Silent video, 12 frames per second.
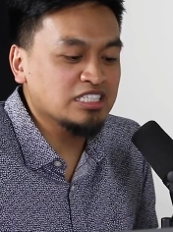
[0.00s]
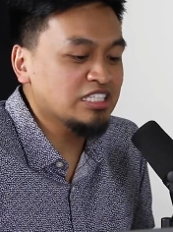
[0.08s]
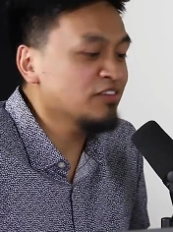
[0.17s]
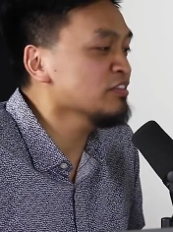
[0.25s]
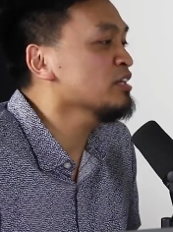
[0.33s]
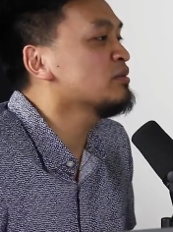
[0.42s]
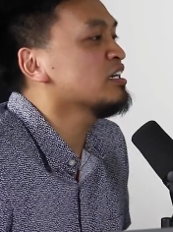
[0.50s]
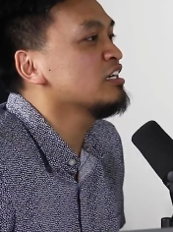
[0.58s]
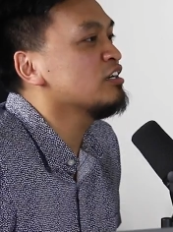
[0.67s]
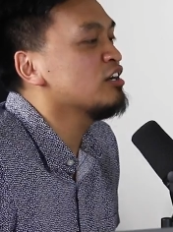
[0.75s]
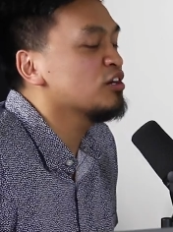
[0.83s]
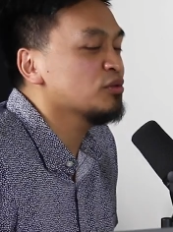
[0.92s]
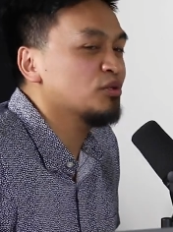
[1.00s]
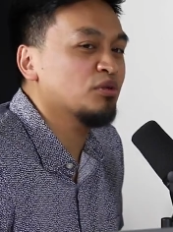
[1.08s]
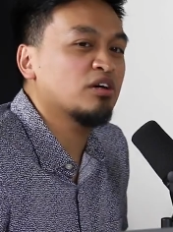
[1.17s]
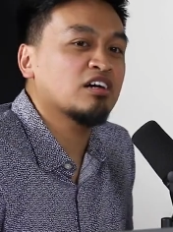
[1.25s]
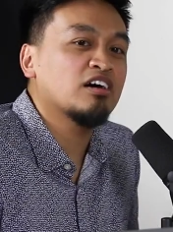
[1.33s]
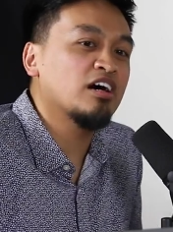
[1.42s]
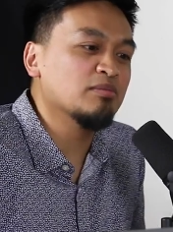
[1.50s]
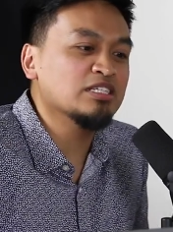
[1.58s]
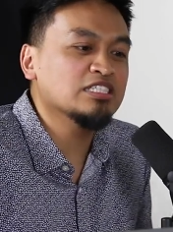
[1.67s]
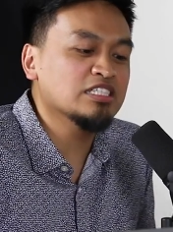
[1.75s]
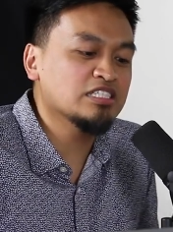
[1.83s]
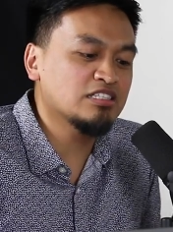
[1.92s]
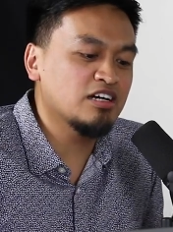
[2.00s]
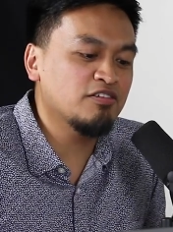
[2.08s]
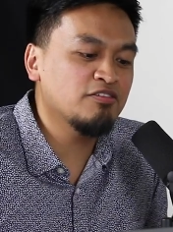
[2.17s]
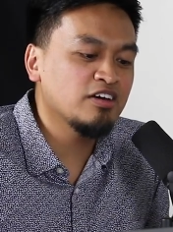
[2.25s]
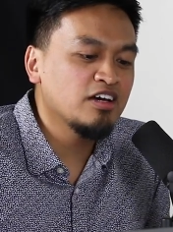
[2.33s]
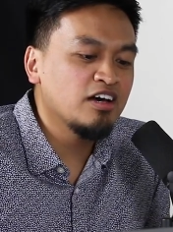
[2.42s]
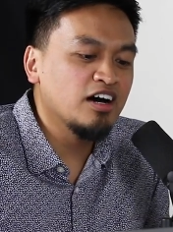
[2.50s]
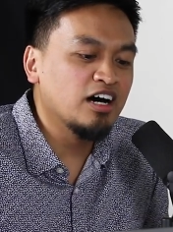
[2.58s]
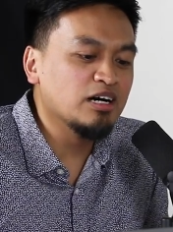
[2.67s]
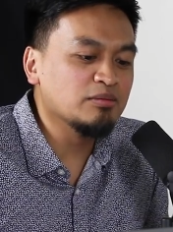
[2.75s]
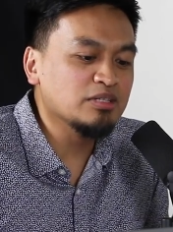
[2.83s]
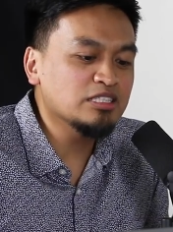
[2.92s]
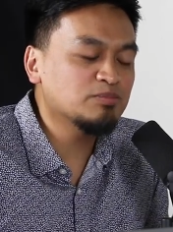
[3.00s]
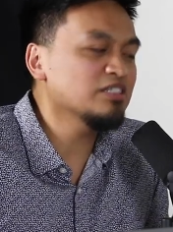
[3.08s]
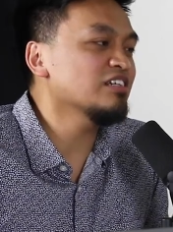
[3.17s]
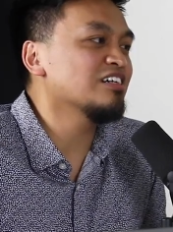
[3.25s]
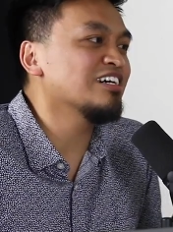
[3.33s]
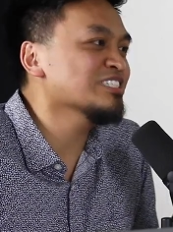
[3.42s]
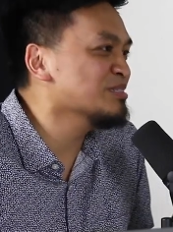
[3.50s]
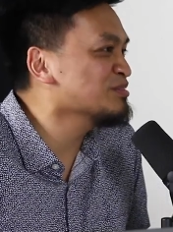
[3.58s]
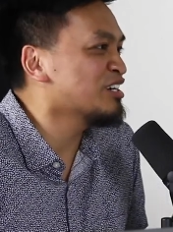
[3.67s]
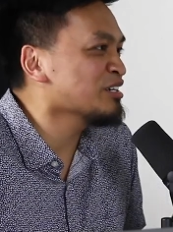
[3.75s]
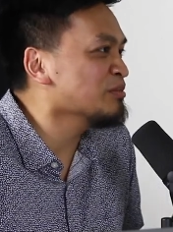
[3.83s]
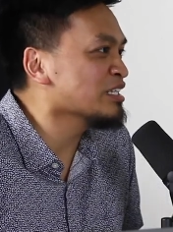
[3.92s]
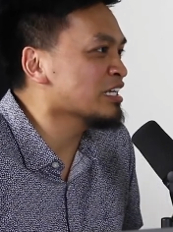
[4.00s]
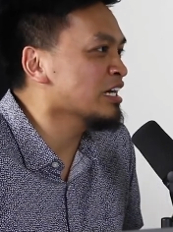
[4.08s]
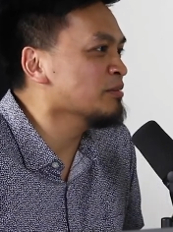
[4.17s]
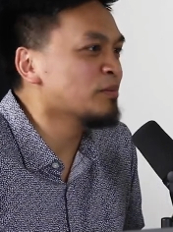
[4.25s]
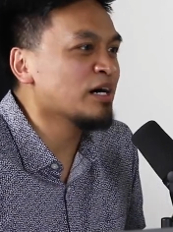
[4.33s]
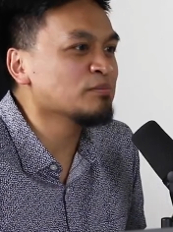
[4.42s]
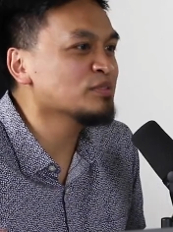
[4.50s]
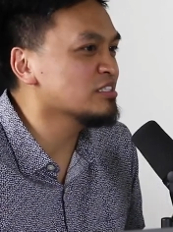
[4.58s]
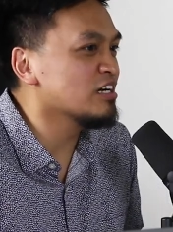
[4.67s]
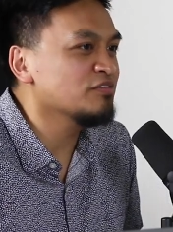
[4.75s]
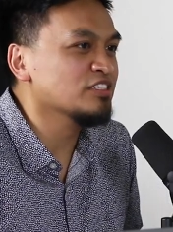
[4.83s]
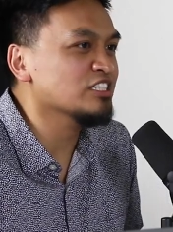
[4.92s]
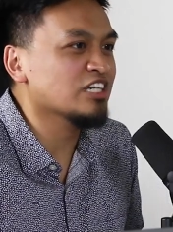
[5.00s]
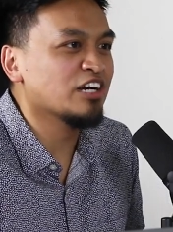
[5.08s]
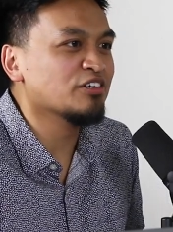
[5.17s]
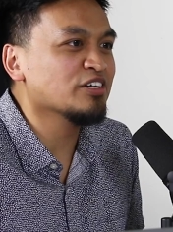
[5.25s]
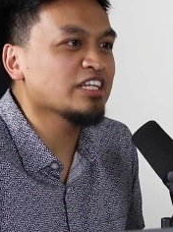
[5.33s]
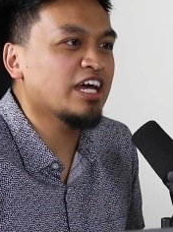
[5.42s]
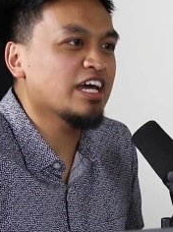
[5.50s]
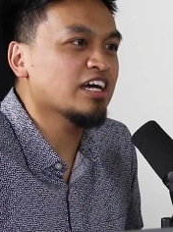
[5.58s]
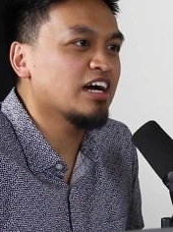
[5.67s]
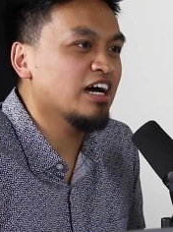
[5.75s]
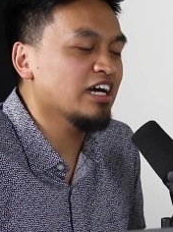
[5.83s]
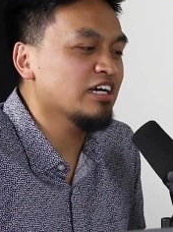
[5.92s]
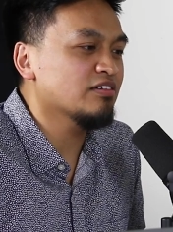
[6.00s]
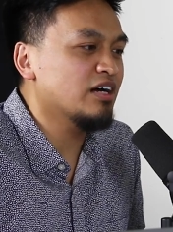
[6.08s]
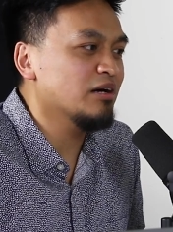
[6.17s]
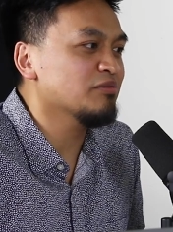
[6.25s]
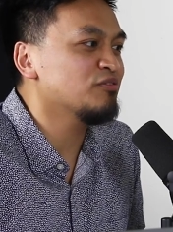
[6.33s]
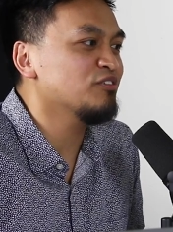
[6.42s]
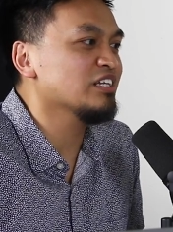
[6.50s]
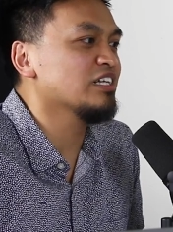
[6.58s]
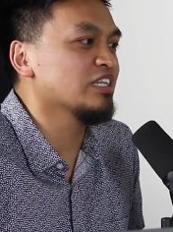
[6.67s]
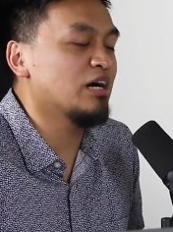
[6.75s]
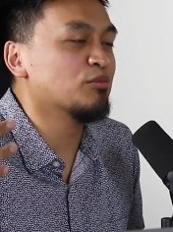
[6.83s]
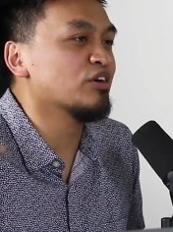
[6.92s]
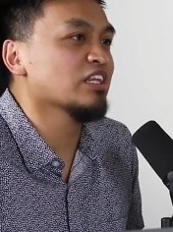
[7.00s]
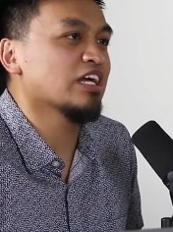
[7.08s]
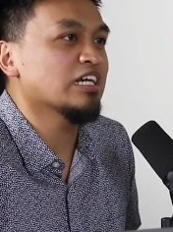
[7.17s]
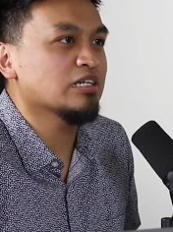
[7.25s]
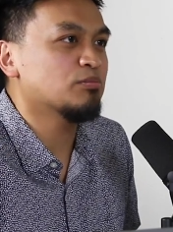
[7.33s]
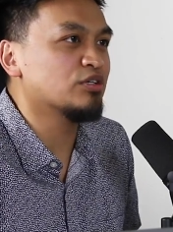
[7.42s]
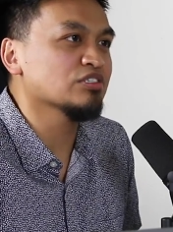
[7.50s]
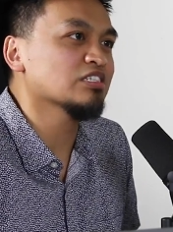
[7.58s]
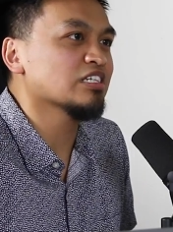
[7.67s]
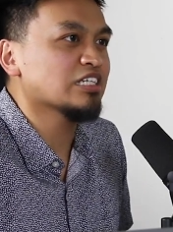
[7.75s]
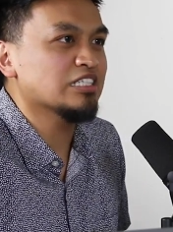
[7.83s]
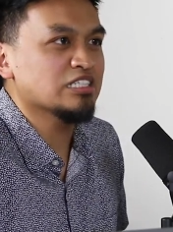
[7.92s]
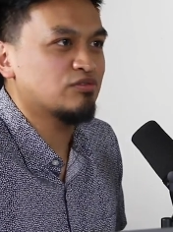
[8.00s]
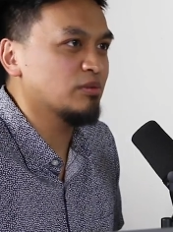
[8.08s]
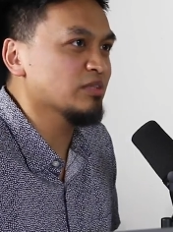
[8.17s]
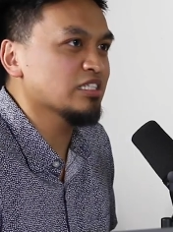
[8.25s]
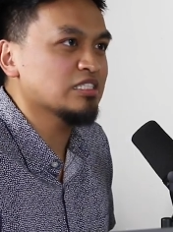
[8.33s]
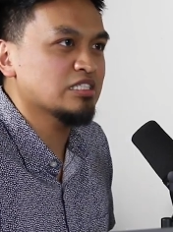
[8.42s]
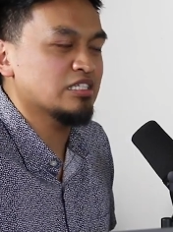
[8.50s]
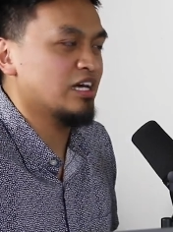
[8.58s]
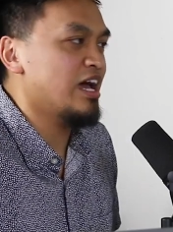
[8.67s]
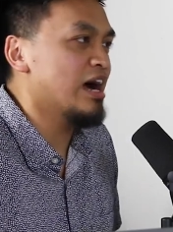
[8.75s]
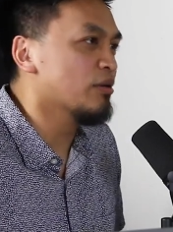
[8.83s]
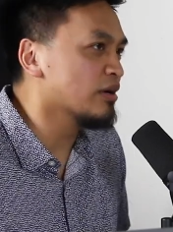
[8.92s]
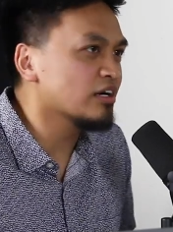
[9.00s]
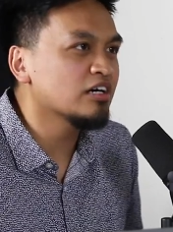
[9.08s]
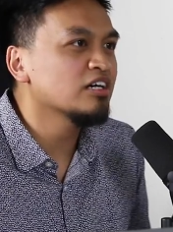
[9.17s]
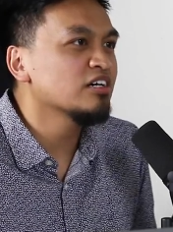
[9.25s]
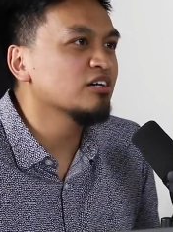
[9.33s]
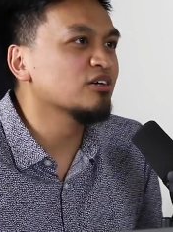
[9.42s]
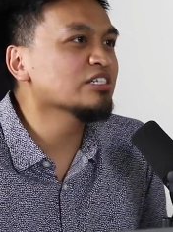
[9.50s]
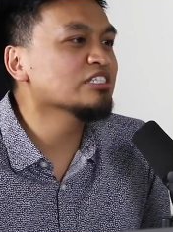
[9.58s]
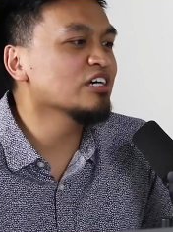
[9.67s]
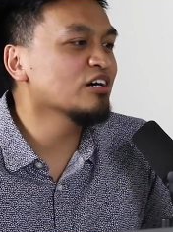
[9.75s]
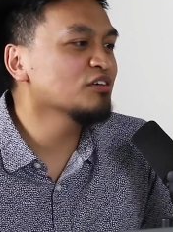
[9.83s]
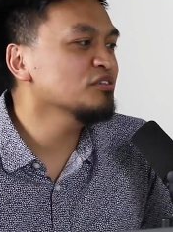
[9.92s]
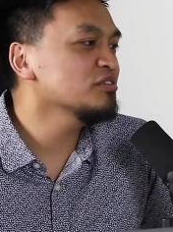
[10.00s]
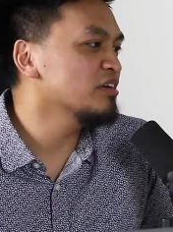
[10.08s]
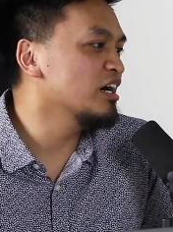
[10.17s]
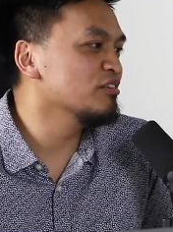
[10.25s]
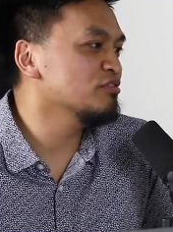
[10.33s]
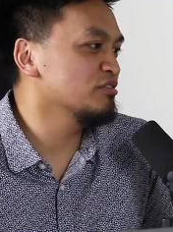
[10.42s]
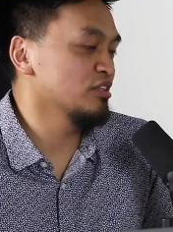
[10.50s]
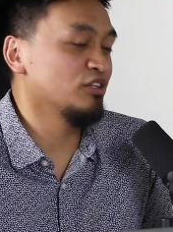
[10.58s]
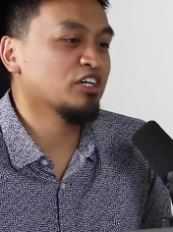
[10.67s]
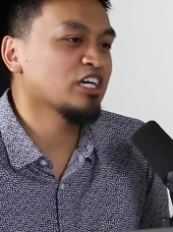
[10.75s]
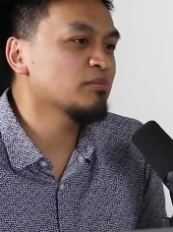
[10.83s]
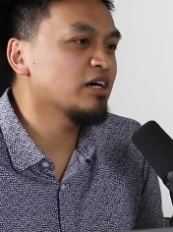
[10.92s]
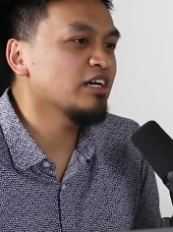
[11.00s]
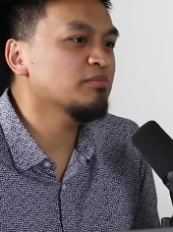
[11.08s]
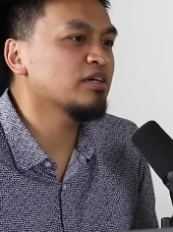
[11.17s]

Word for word: I definitely want to know through our comments and stuff. Um, it's been awesome talking about the K-pop stuff in general. Like, I, I feel a lot more enlightened personally just from this like hour or so of learning about it.